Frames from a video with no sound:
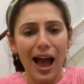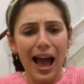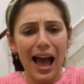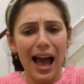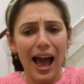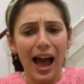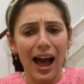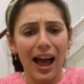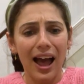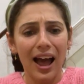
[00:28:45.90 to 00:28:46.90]
Ah.
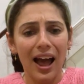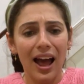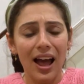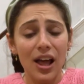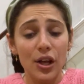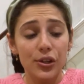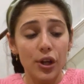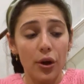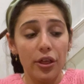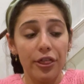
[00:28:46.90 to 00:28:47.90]

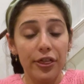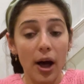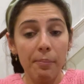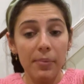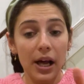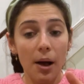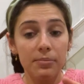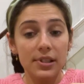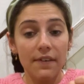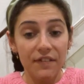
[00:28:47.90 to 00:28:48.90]
So the thumb
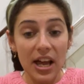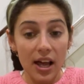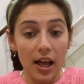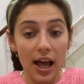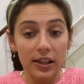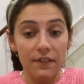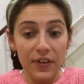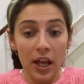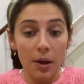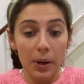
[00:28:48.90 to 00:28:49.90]
becomes the finger and the
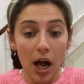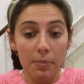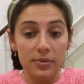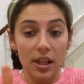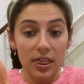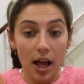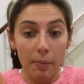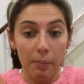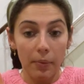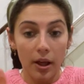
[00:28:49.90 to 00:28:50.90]
finger becomes the
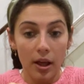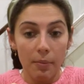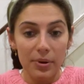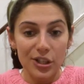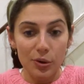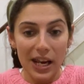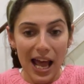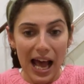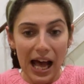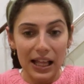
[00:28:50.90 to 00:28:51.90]
thumb. But you're doing it
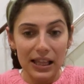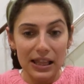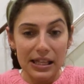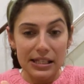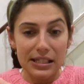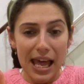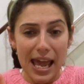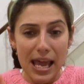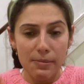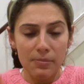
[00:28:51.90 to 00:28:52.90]
at the
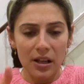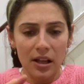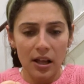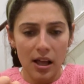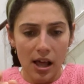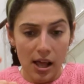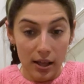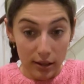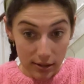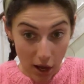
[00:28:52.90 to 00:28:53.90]
same
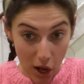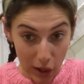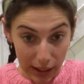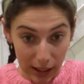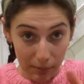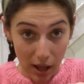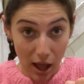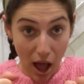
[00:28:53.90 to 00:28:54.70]
time.